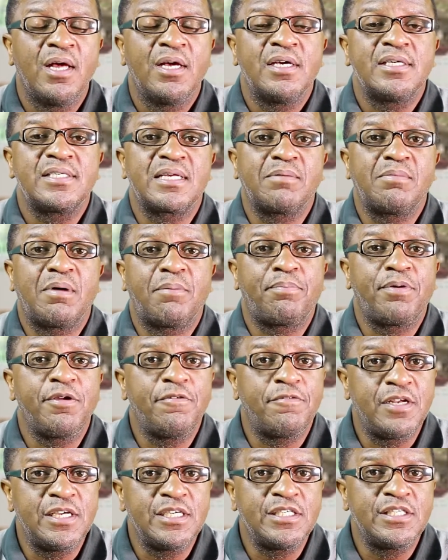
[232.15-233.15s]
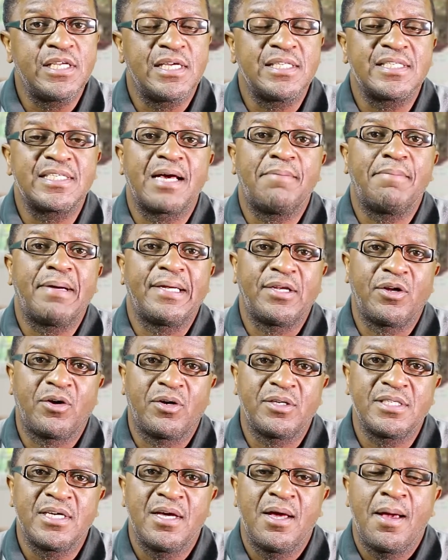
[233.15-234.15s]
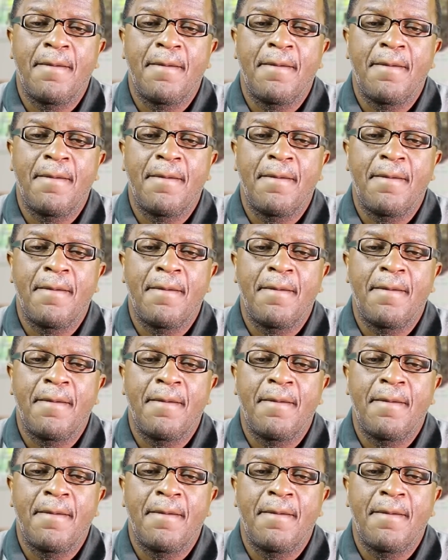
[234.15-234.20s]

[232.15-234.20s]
Some are privileged and some are not.